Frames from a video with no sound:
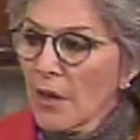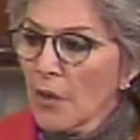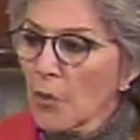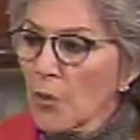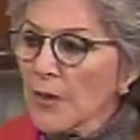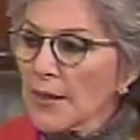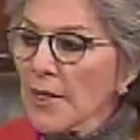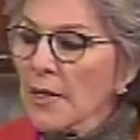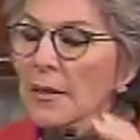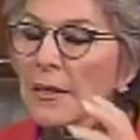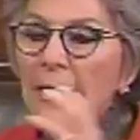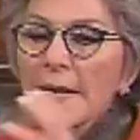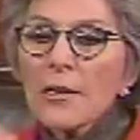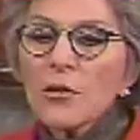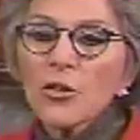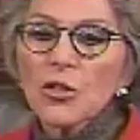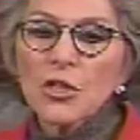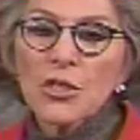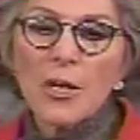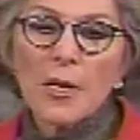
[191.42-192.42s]
with the
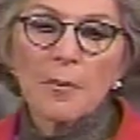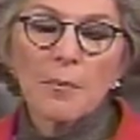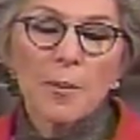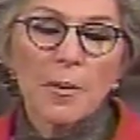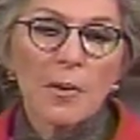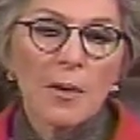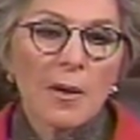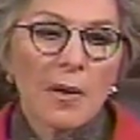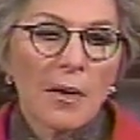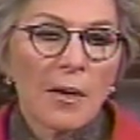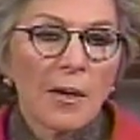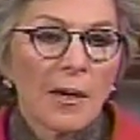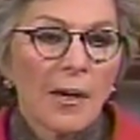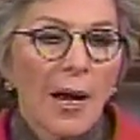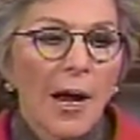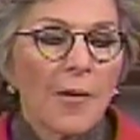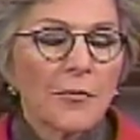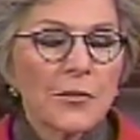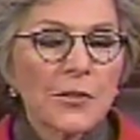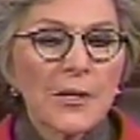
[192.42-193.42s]
leadership
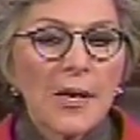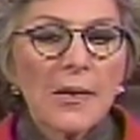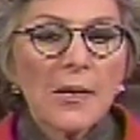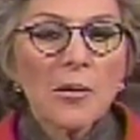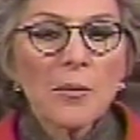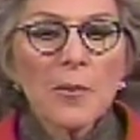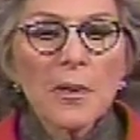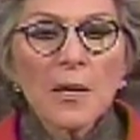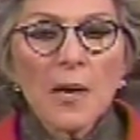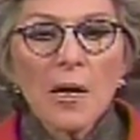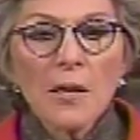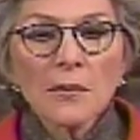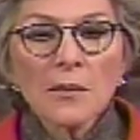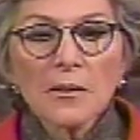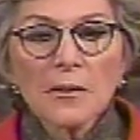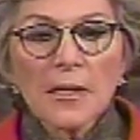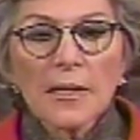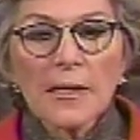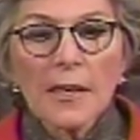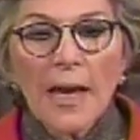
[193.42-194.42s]
of Senator
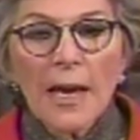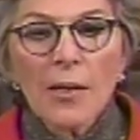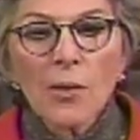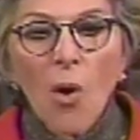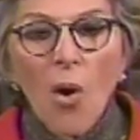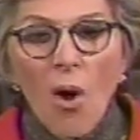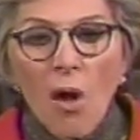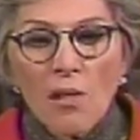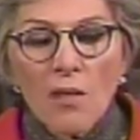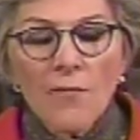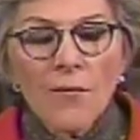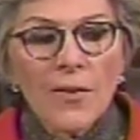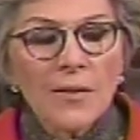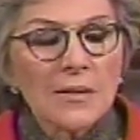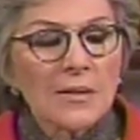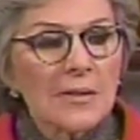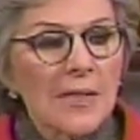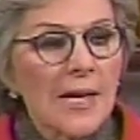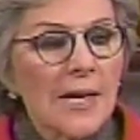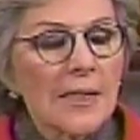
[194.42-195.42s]
Mikulski and all of
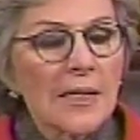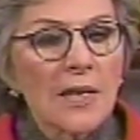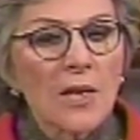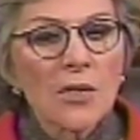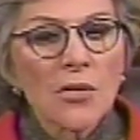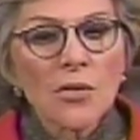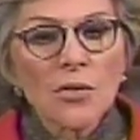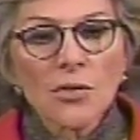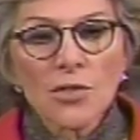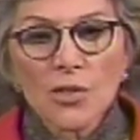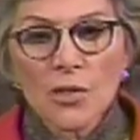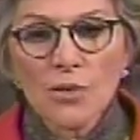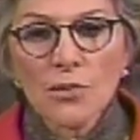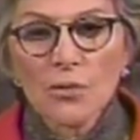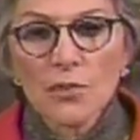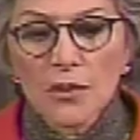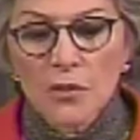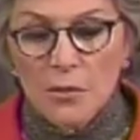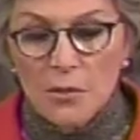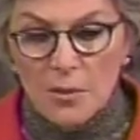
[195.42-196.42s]
us standing on her
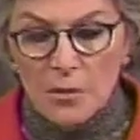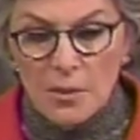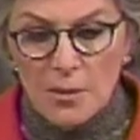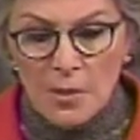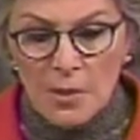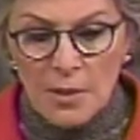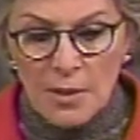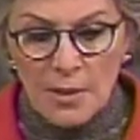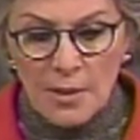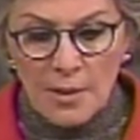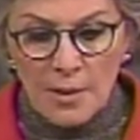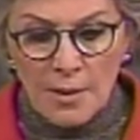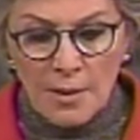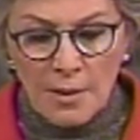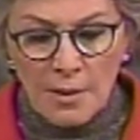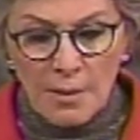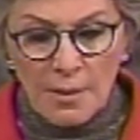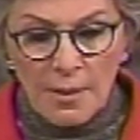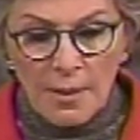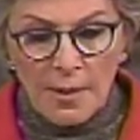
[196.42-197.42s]
shoulders.
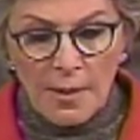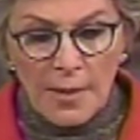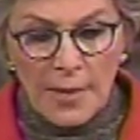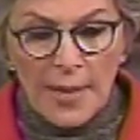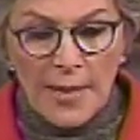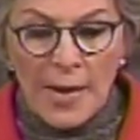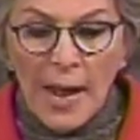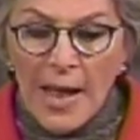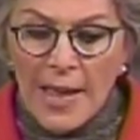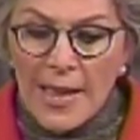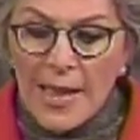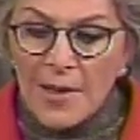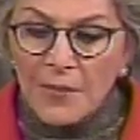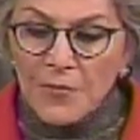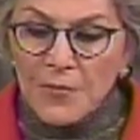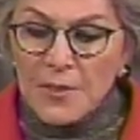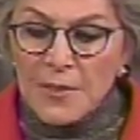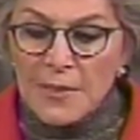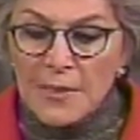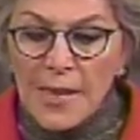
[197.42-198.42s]
And I
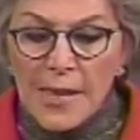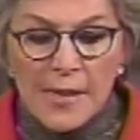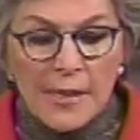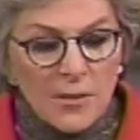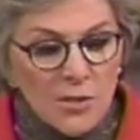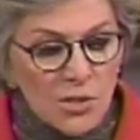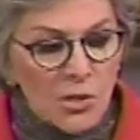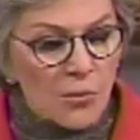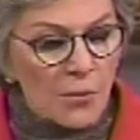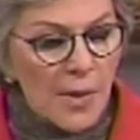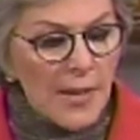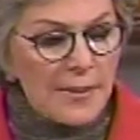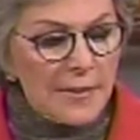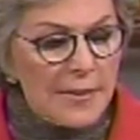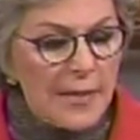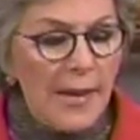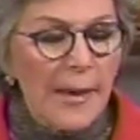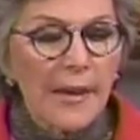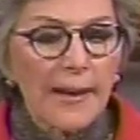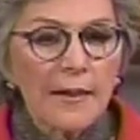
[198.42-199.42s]
have to say, it's a great
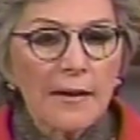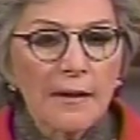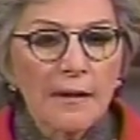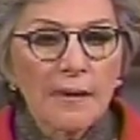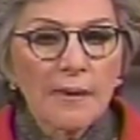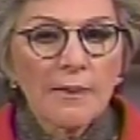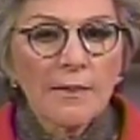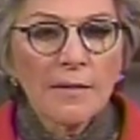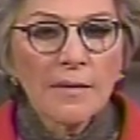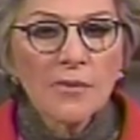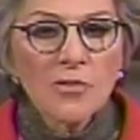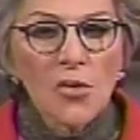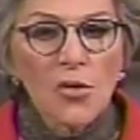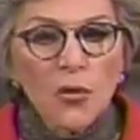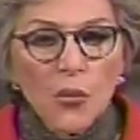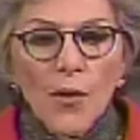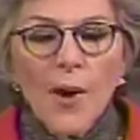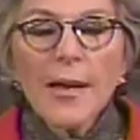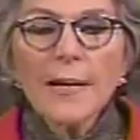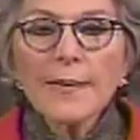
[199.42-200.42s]
day. It's a
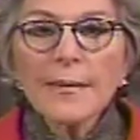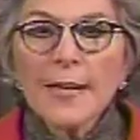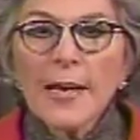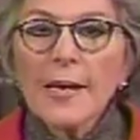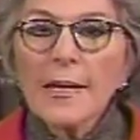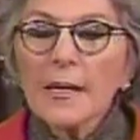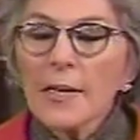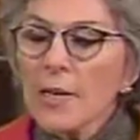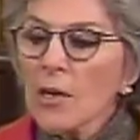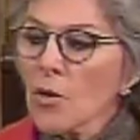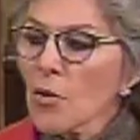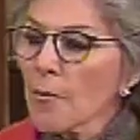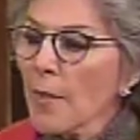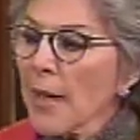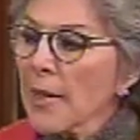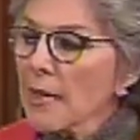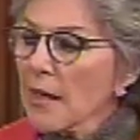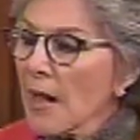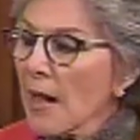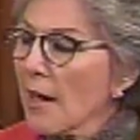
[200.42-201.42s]
great day to hear
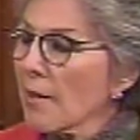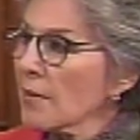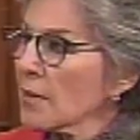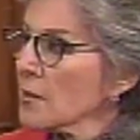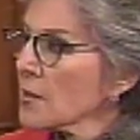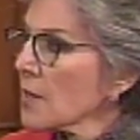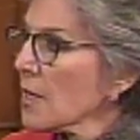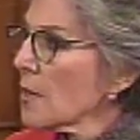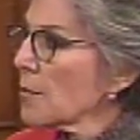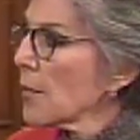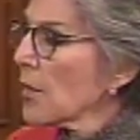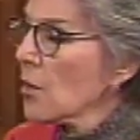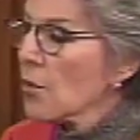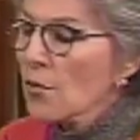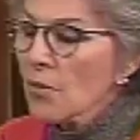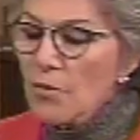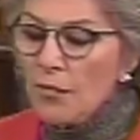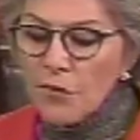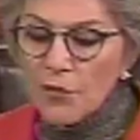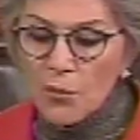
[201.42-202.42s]
my colleagues come here
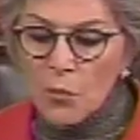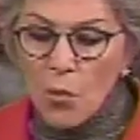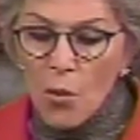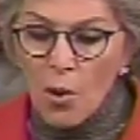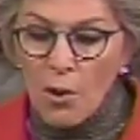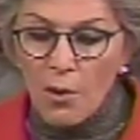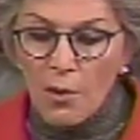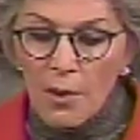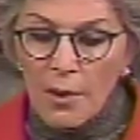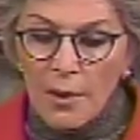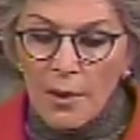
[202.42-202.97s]
to the floor